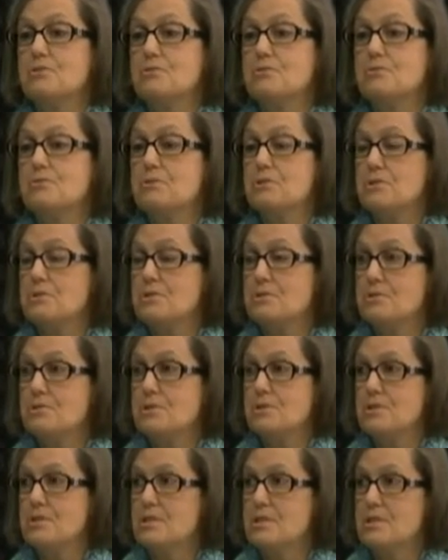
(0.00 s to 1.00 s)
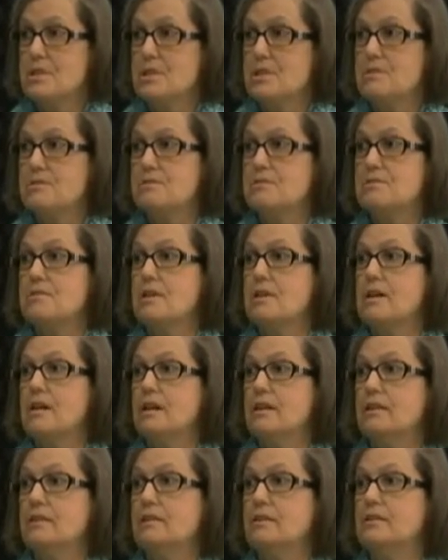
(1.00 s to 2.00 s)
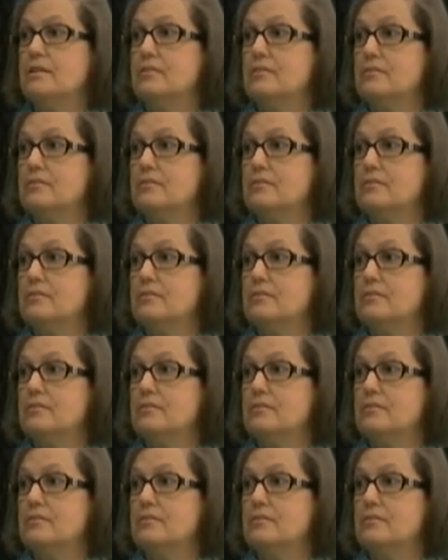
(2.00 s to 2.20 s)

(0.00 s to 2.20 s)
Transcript: through sister cities and